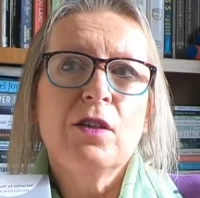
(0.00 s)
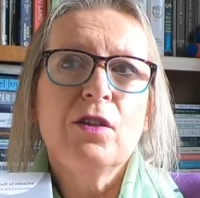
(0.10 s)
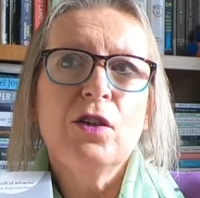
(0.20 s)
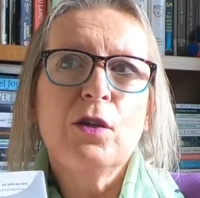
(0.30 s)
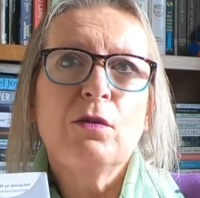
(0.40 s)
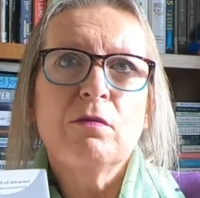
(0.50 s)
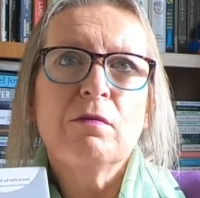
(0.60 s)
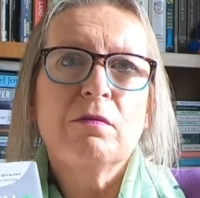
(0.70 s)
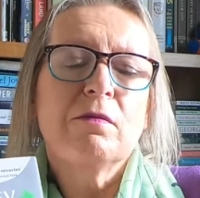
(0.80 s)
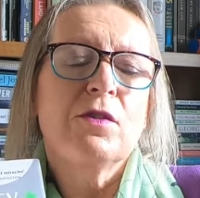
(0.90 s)

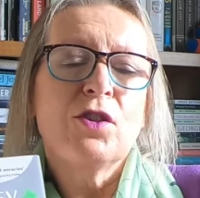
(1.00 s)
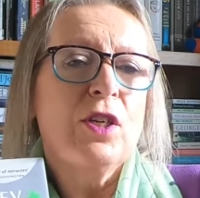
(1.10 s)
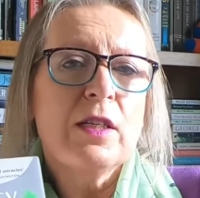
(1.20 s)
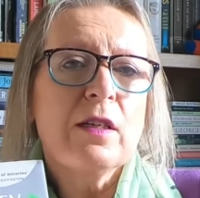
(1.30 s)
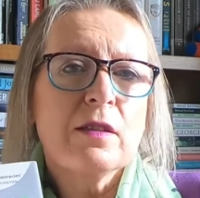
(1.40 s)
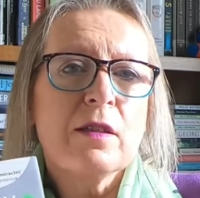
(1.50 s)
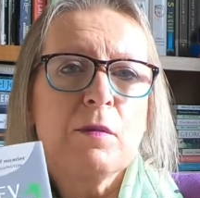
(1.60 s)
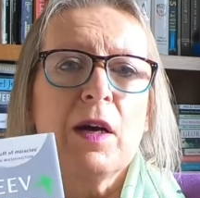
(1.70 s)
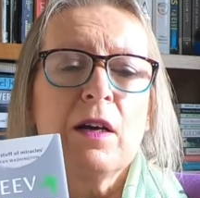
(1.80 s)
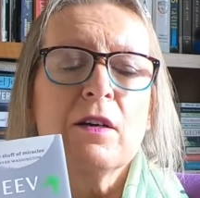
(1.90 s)

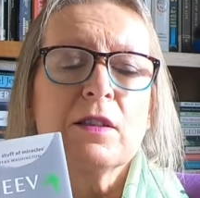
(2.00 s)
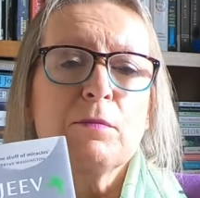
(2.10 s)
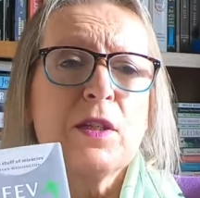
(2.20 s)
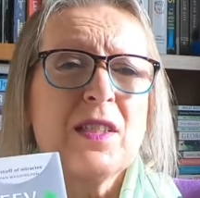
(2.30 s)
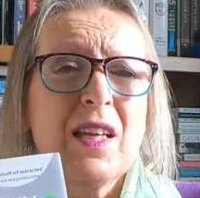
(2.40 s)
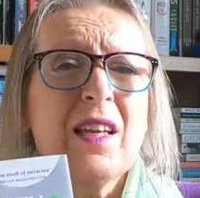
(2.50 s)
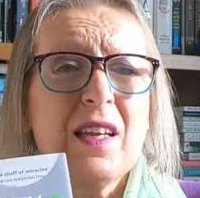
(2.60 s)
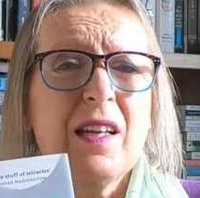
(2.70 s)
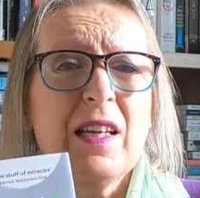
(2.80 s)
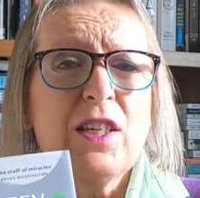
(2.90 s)
Maha
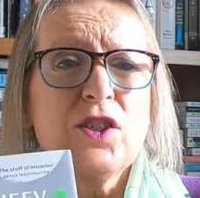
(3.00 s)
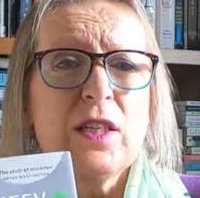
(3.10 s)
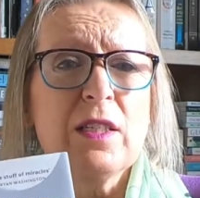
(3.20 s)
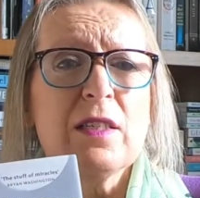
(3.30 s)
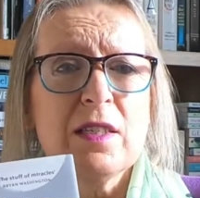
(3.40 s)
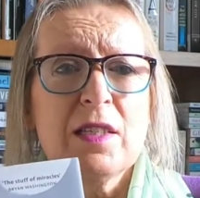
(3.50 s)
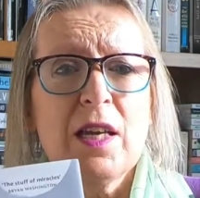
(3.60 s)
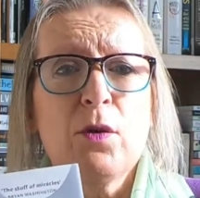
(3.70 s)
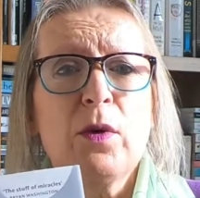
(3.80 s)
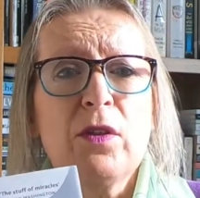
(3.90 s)
particularly, she does
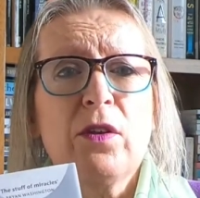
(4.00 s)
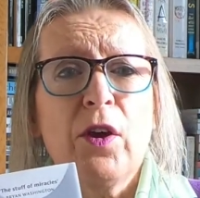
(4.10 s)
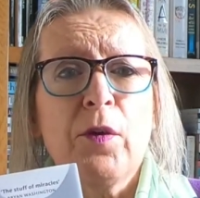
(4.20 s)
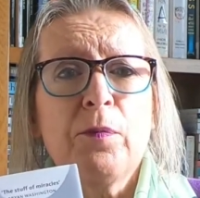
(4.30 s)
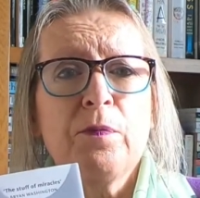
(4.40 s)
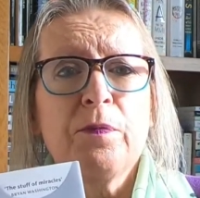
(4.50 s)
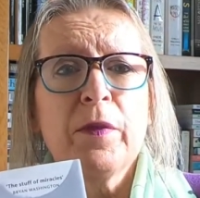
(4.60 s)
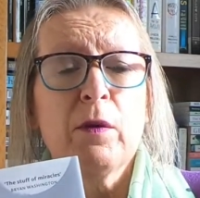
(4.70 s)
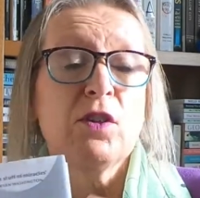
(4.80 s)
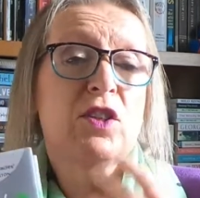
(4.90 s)
stay with you.
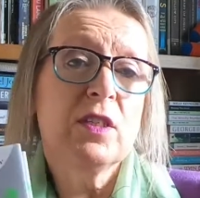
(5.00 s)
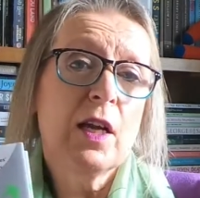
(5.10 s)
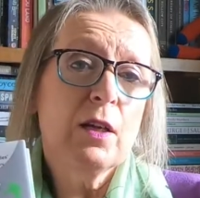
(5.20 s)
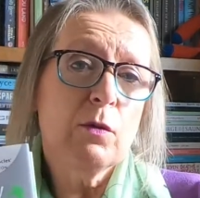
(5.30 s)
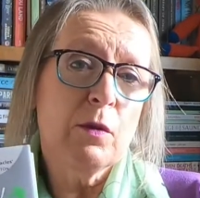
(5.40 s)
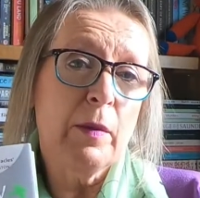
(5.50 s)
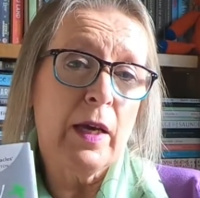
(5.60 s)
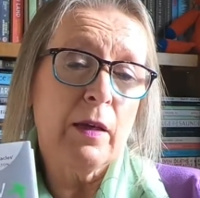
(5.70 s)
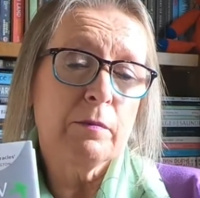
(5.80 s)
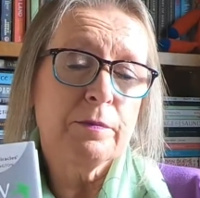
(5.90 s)
Well, she stayed with
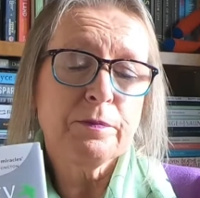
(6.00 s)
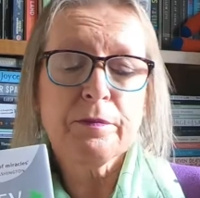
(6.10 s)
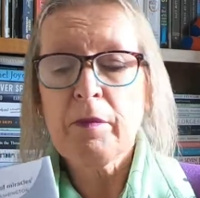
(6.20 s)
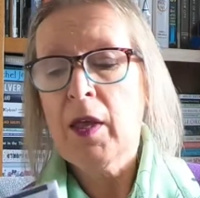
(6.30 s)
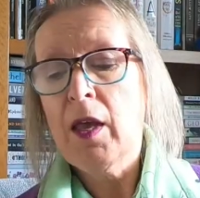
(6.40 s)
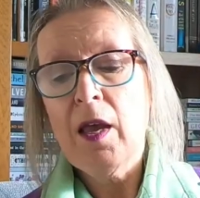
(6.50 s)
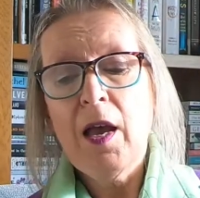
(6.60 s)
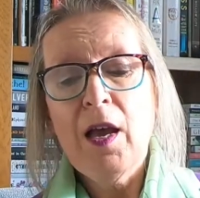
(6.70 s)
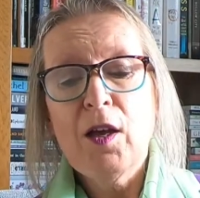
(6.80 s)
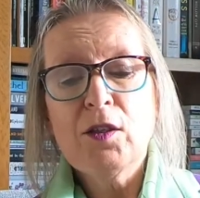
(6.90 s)
me.
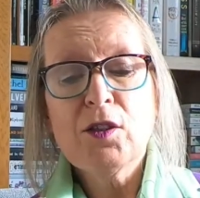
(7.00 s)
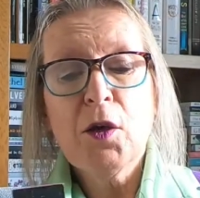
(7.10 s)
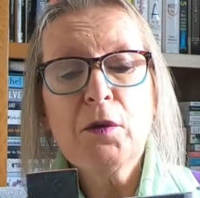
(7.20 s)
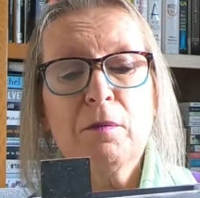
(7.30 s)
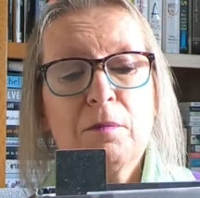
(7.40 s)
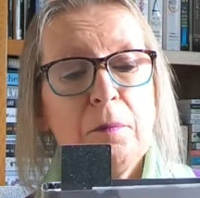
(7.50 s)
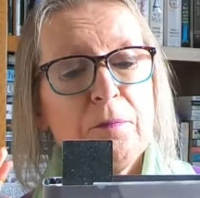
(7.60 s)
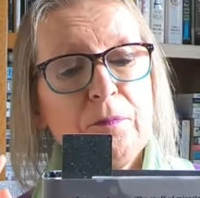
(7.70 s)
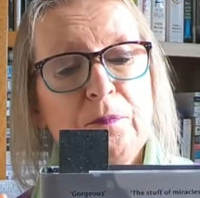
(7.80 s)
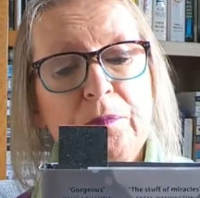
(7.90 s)
So
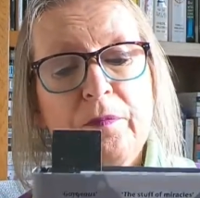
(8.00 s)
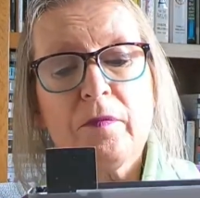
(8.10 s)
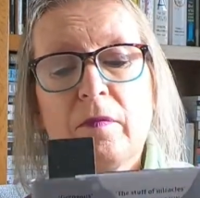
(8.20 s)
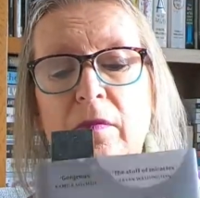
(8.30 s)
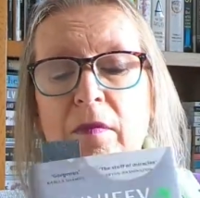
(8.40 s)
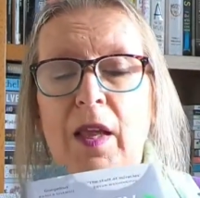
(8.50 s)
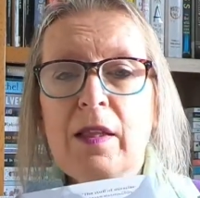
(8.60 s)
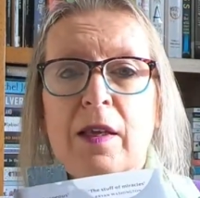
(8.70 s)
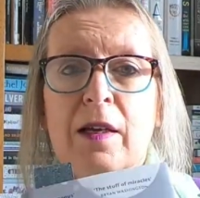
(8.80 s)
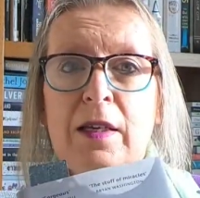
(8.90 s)

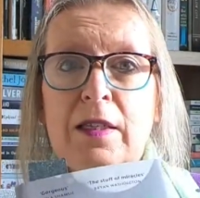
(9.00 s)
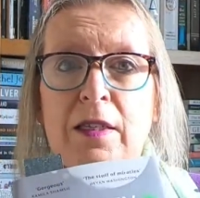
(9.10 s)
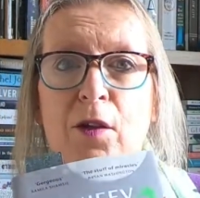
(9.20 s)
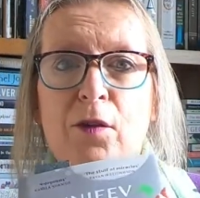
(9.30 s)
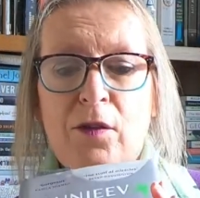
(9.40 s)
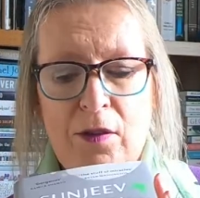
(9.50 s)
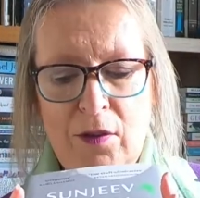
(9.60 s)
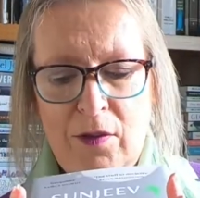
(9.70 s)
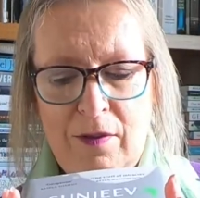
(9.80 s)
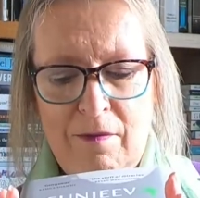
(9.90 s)
that is
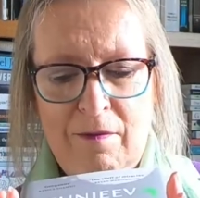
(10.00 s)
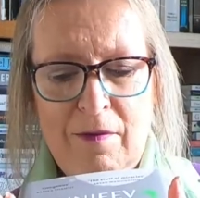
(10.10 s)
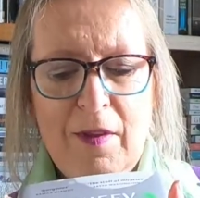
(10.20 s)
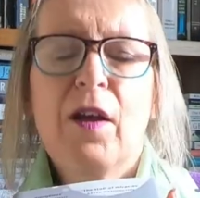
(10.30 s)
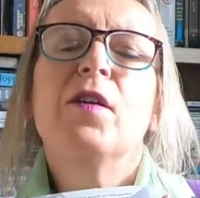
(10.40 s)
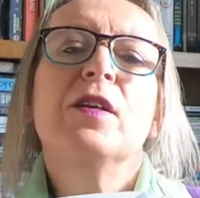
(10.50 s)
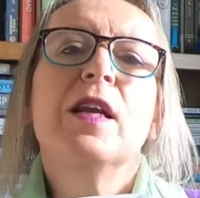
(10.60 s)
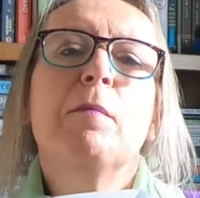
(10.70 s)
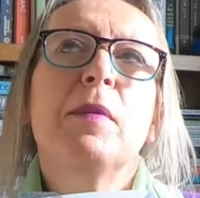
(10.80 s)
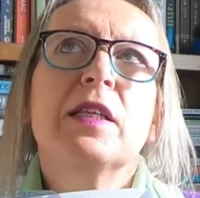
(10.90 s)
the
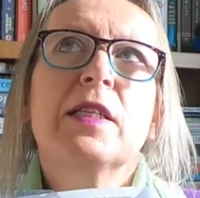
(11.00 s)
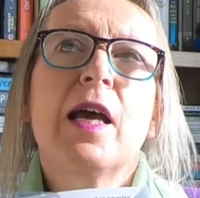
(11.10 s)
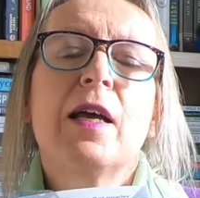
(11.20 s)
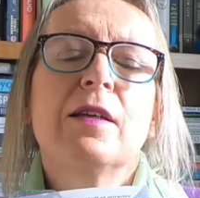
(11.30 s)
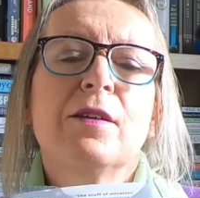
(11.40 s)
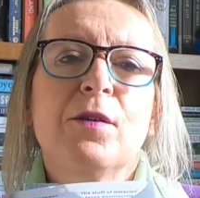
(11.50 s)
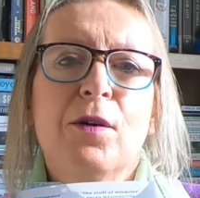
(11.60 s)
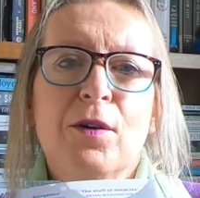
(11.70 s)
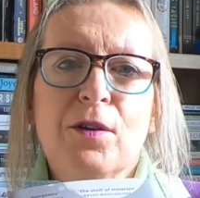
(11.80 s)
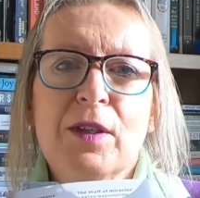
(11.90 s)
number 10
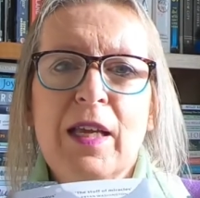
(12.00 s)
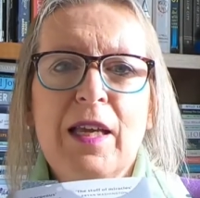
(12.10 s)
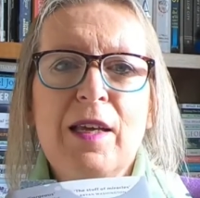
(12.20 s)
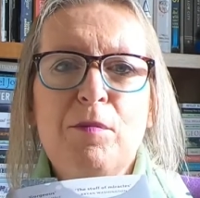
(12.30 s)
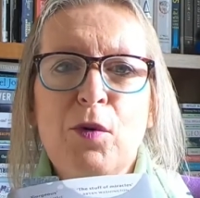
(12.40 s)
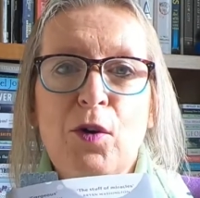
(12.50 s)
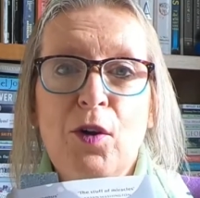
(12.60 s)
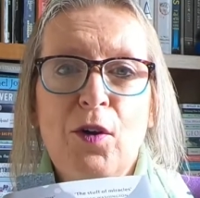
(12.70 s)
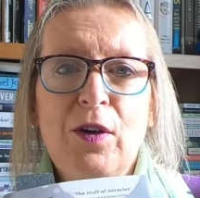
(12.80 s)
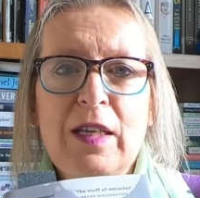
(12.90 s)
on the book
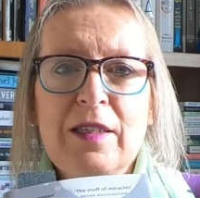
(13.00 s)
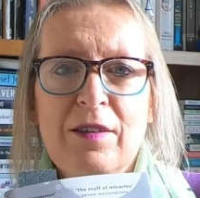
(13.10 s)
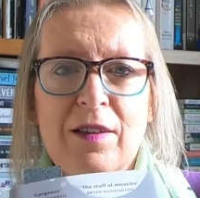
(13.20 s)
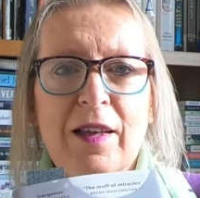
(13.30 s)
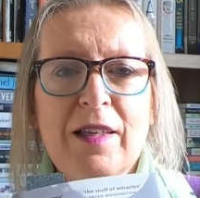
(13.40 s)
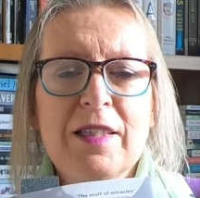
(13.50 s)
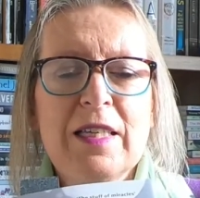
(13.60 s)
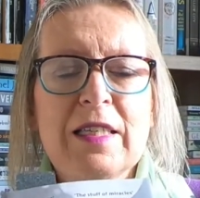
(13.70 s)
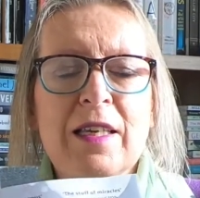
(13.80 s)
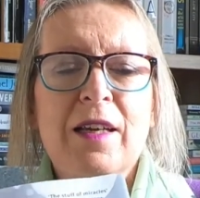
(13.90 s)
along list, I think it
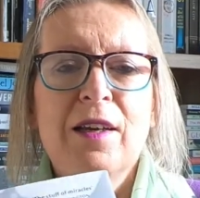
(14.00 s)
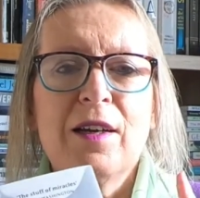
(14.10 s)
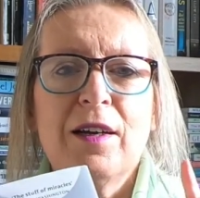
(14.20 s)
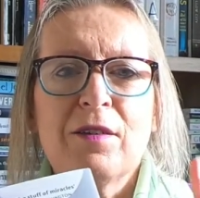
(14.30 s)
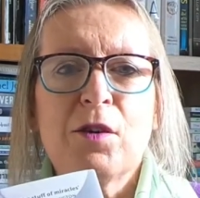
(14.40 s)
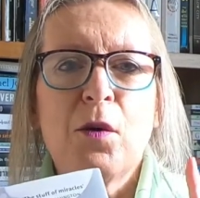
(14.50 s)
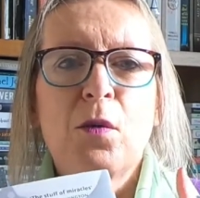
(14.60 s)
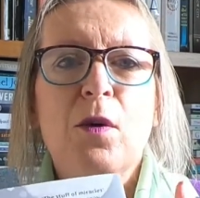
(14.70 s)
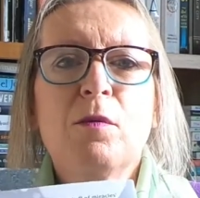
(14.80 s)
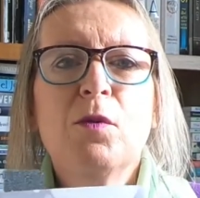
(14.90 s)
is. I've got
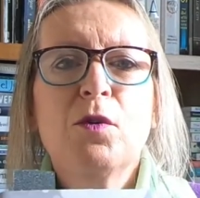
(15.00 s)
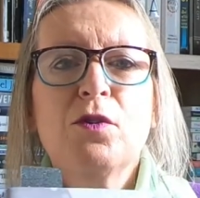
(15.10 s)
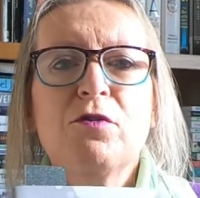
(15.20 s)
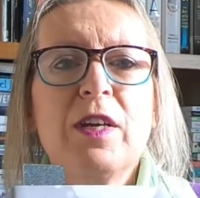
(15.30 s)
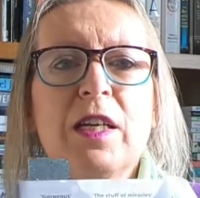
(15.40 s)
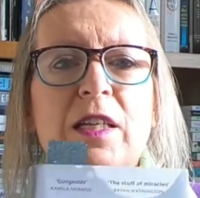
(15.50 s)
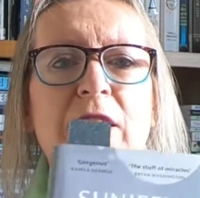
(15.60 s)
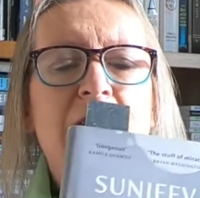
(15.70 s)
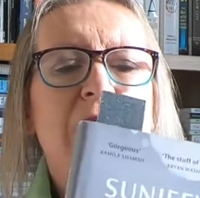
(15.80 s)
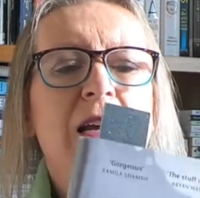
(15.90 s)
one more to read